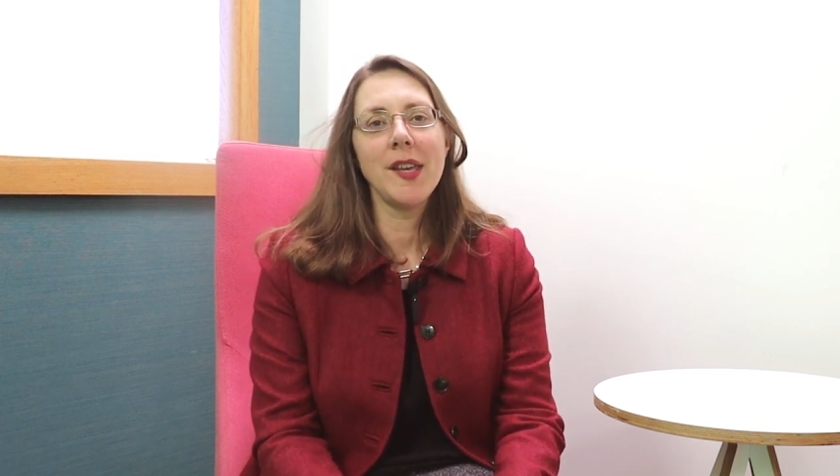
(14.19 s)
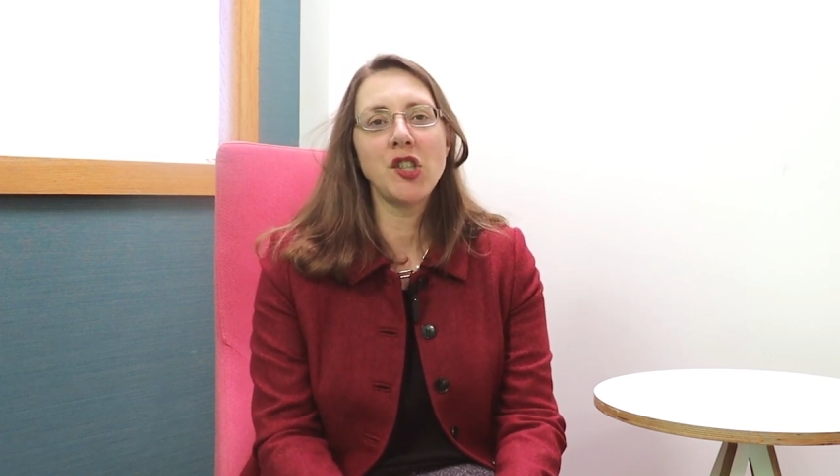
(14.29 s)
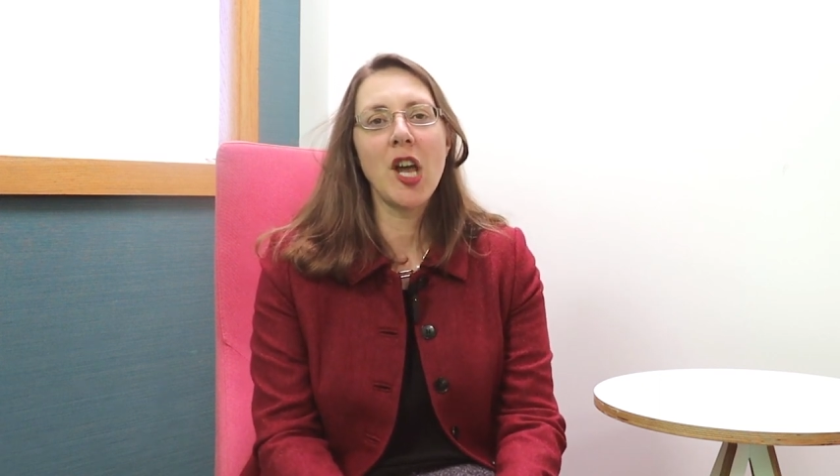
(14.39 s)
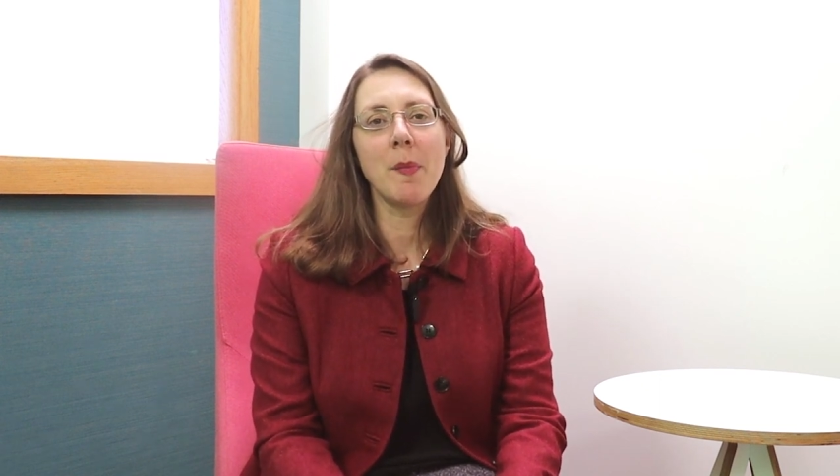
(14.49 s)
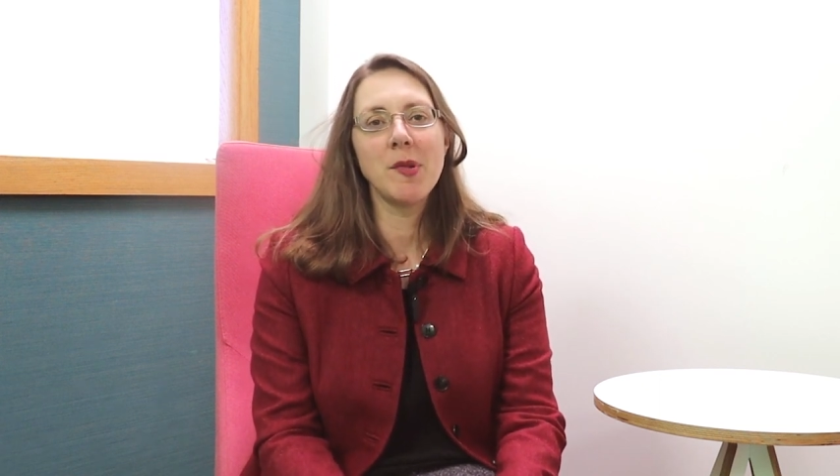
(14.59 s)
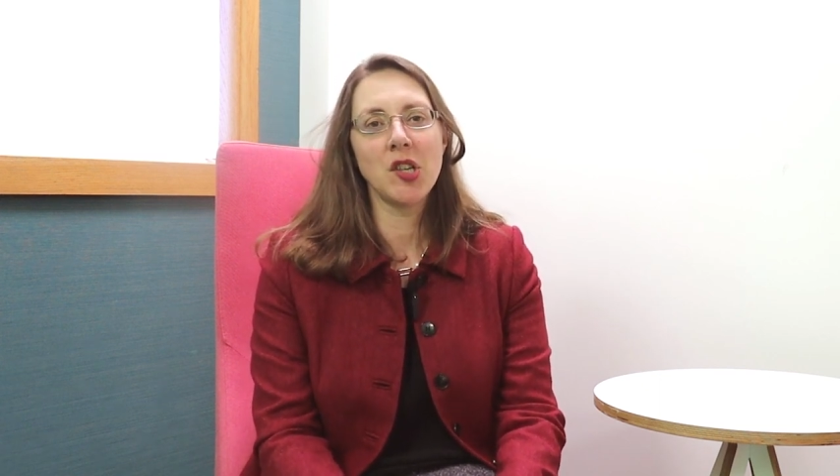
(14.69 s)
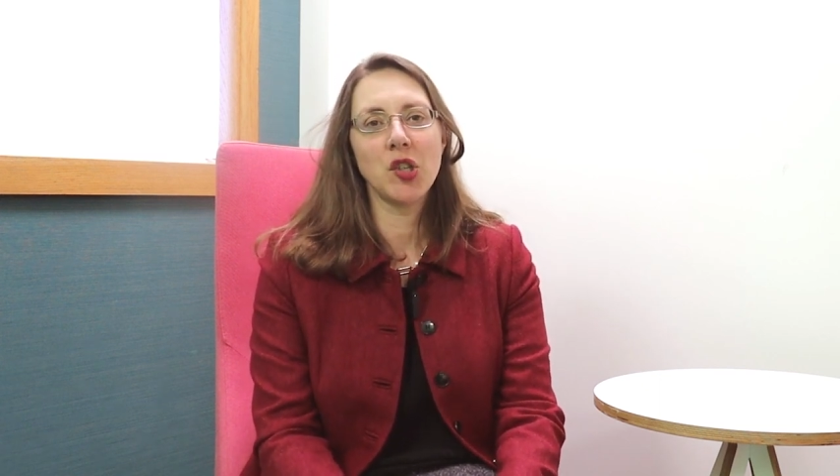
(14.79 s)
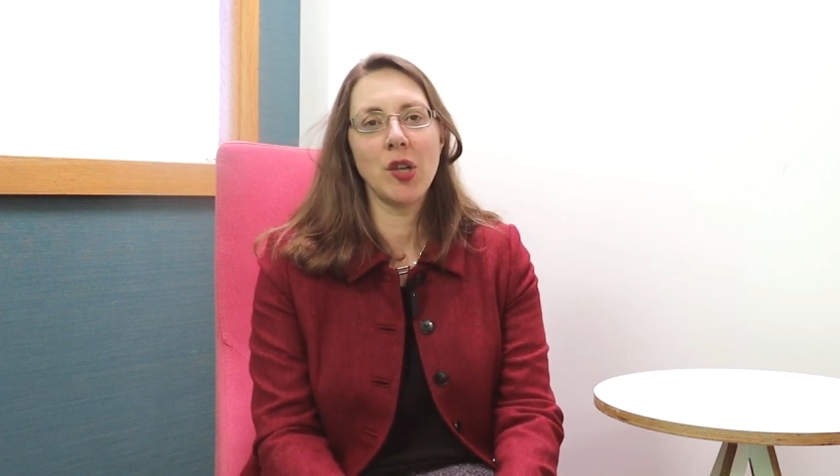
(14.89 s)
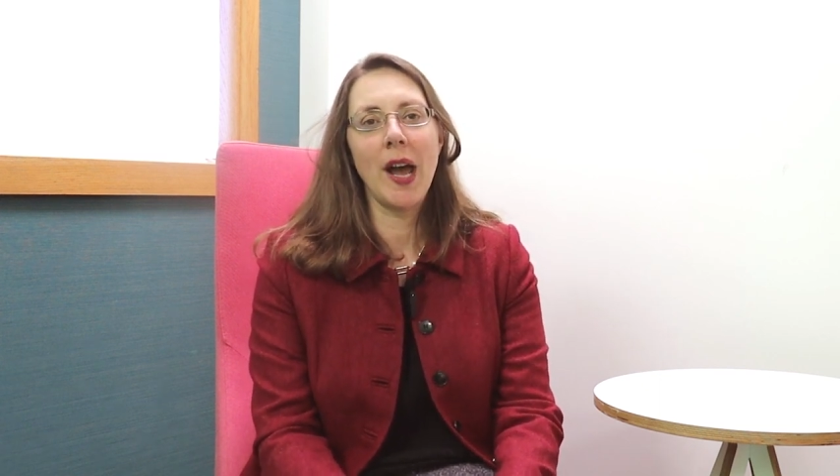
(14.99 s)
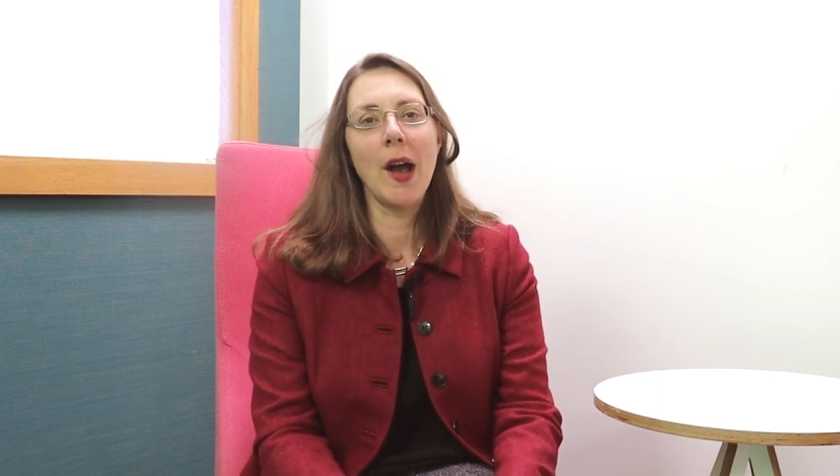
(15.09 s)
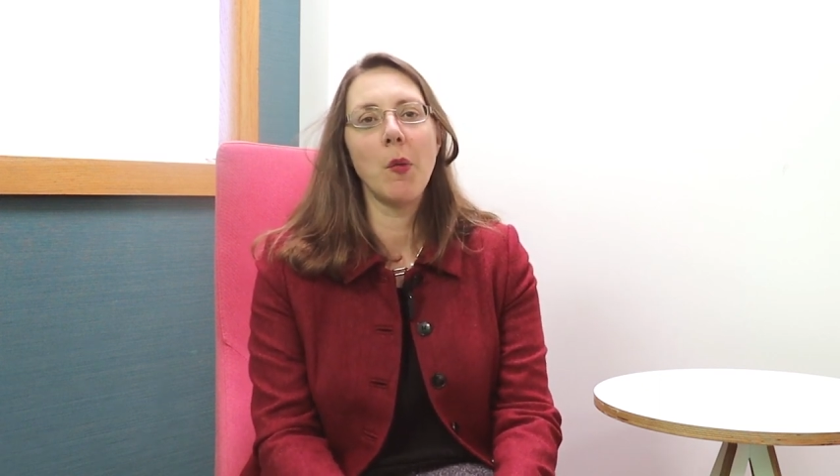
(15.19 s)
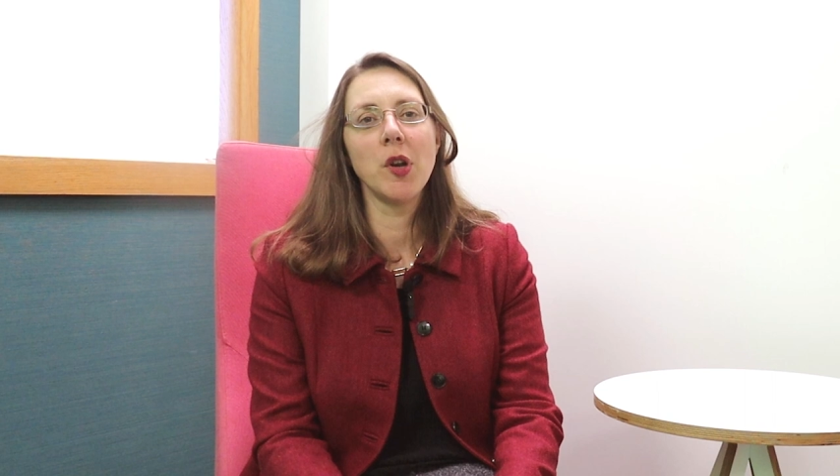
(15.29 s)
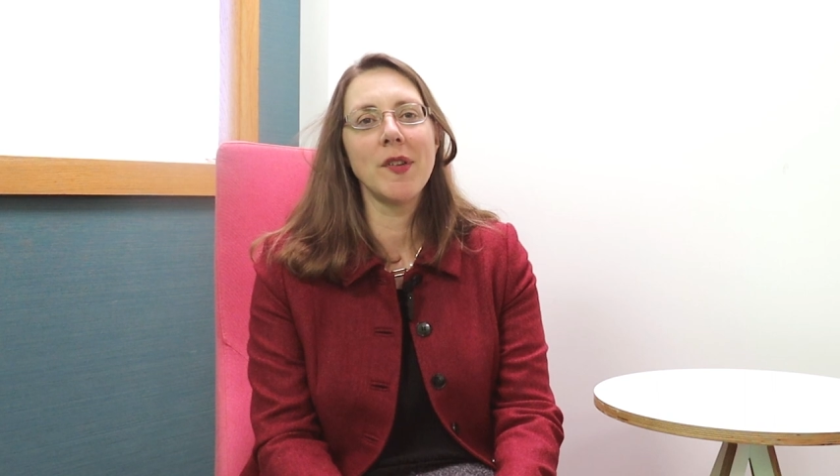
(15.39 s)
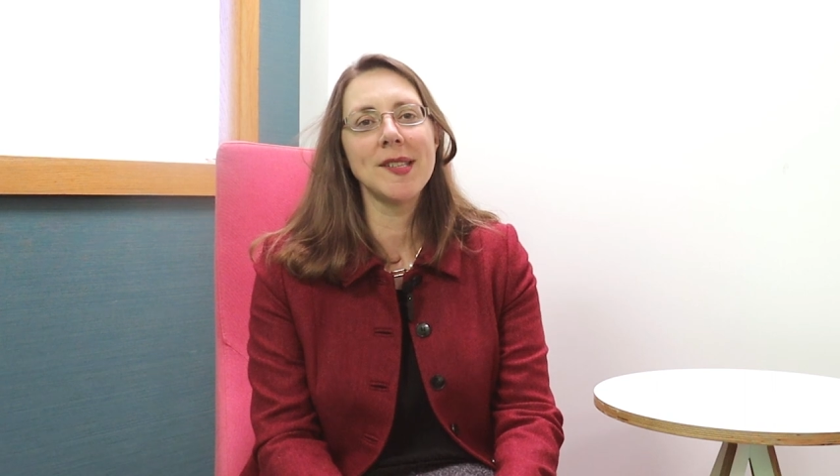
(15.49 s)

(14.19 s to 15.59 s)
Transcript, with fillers: the chair position at one